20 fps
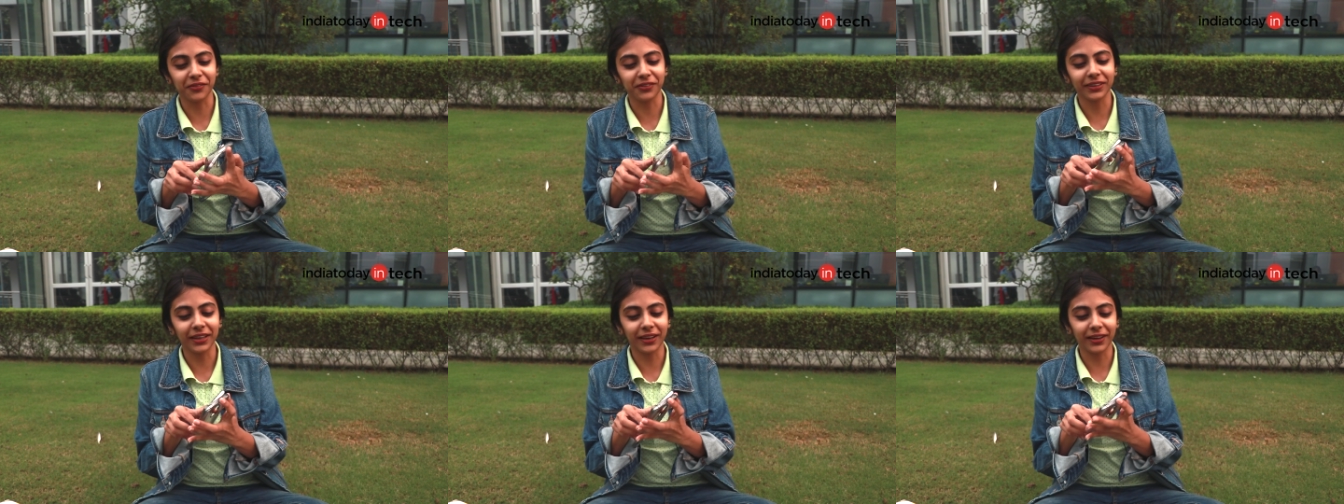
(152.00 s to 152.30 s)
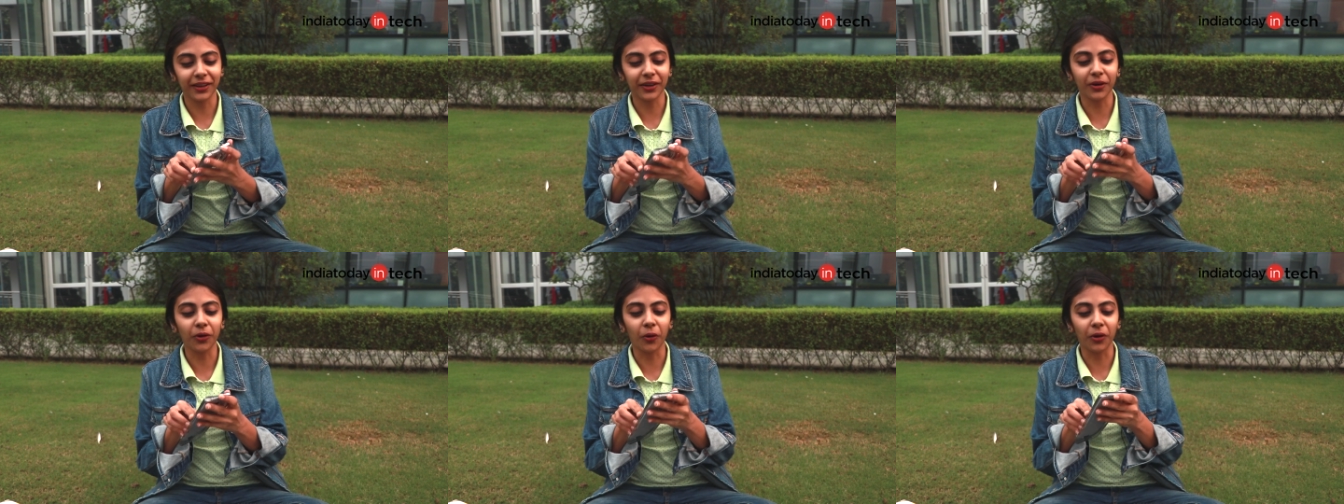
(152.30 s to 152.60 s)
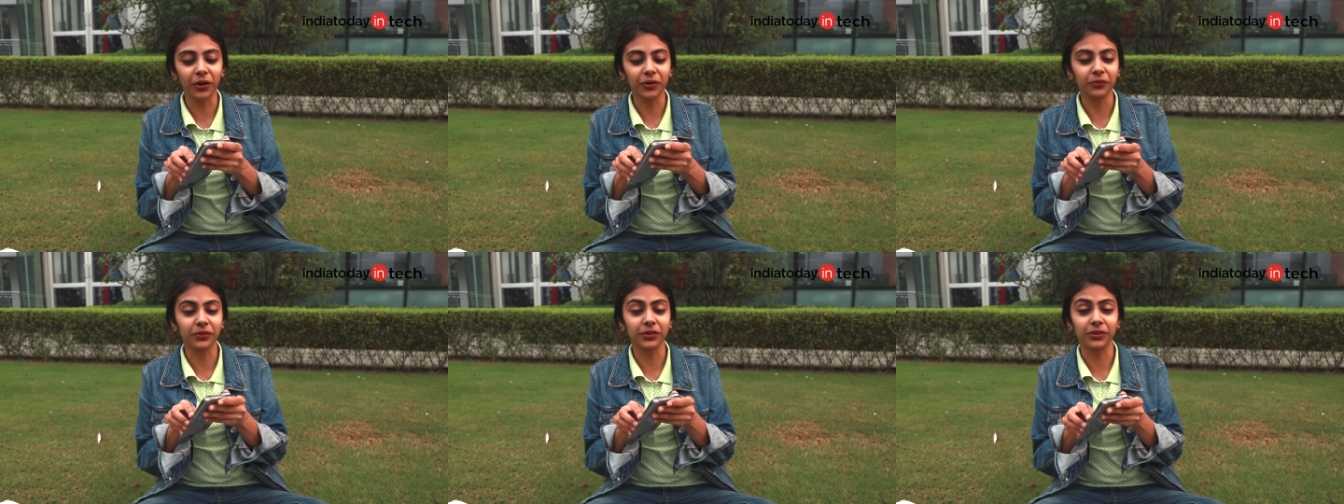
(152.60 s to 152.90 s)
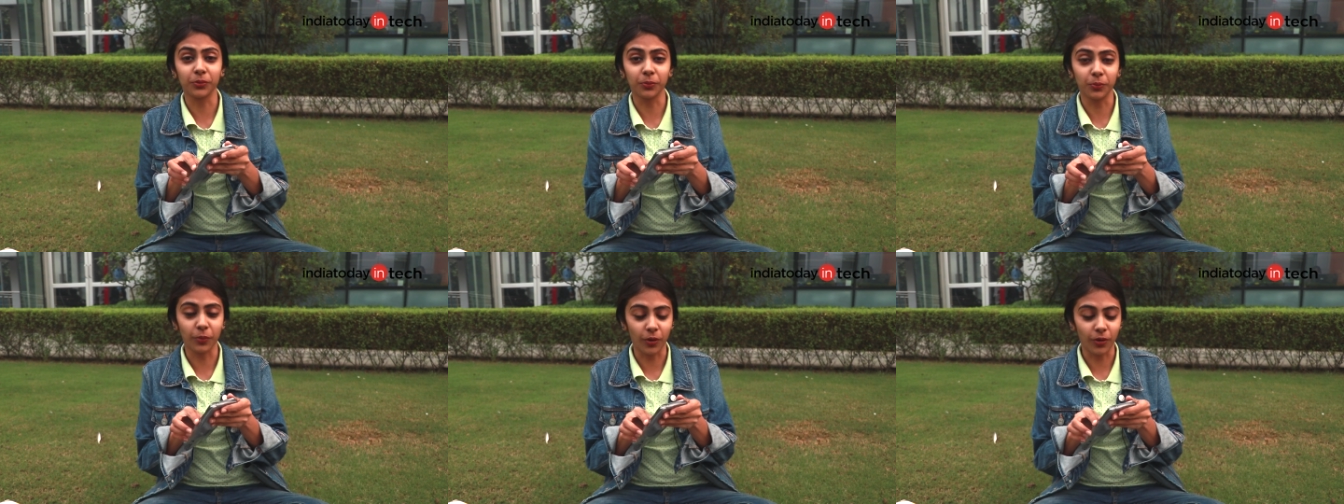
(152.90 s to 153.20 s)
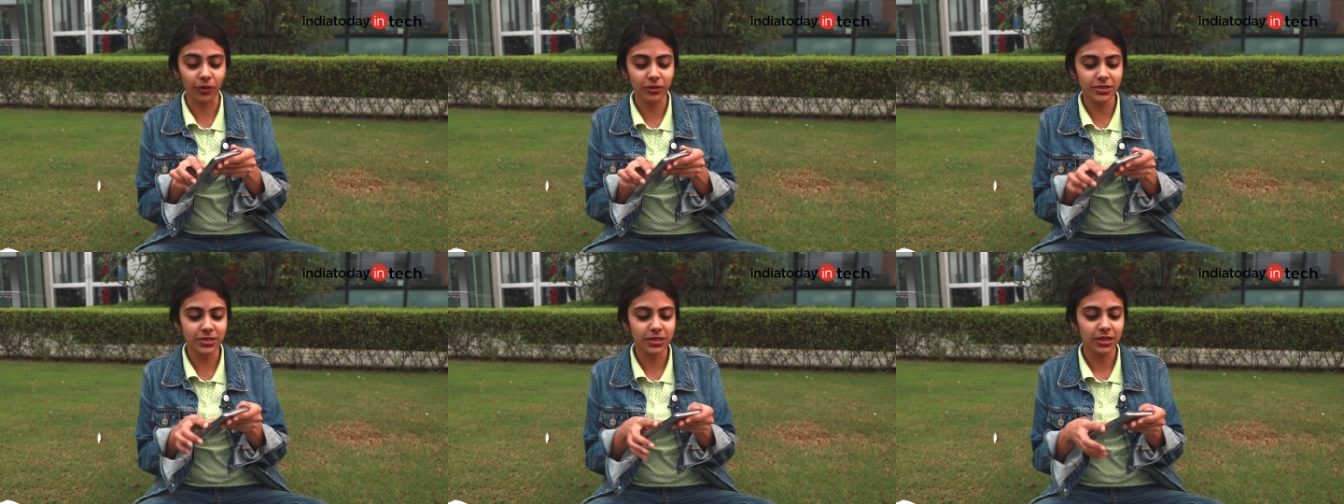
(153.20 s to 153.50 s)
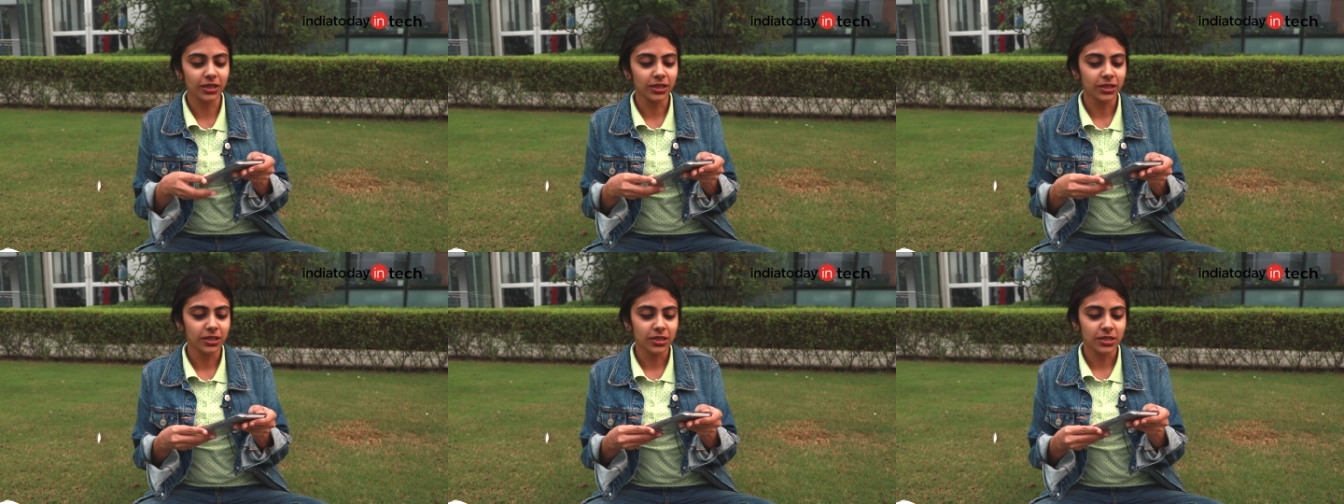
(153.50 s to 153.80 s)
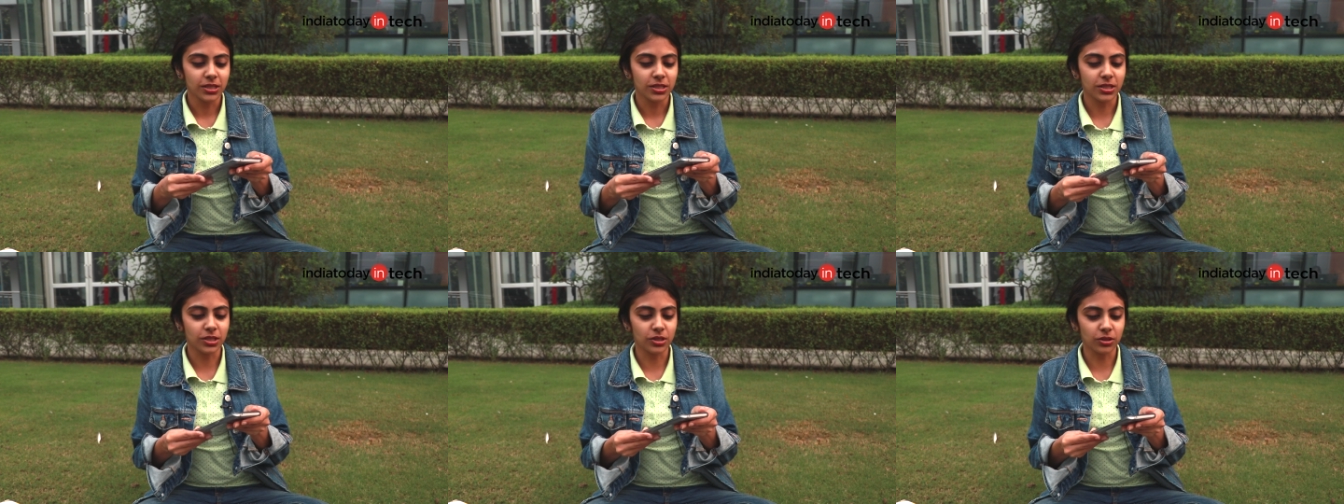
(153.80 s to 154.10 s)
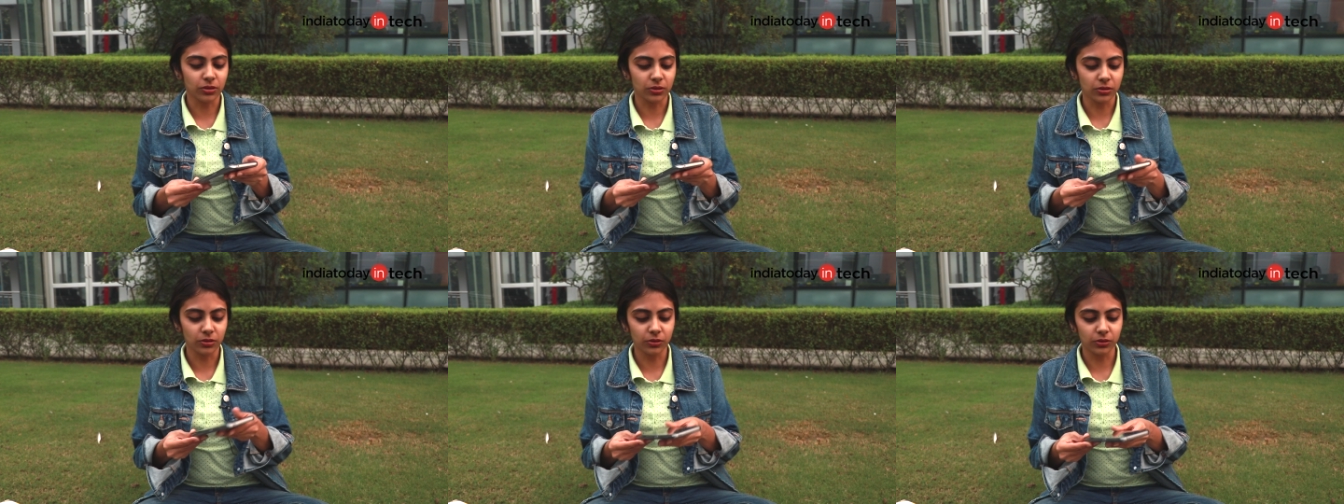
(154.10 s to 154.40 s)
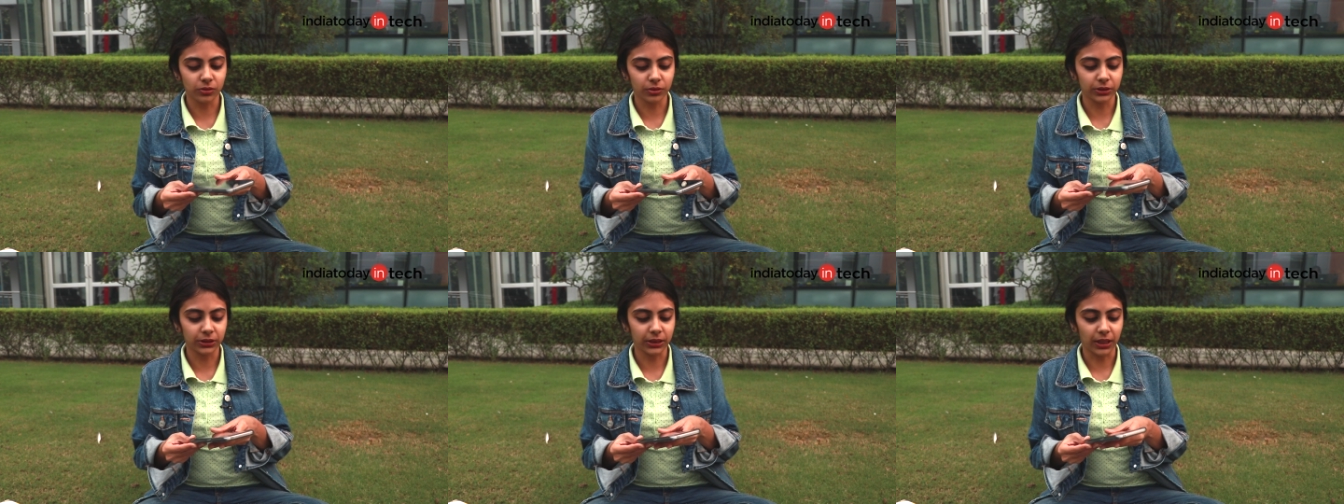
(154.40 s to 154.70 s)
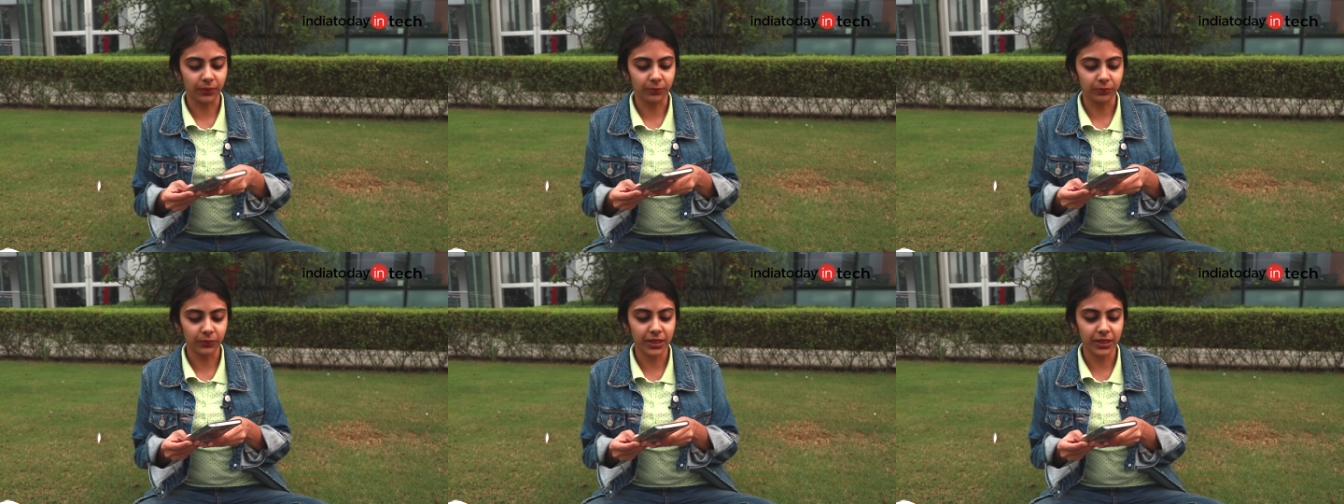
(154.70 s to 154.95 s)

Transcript: cover that I got with the box. So yeah,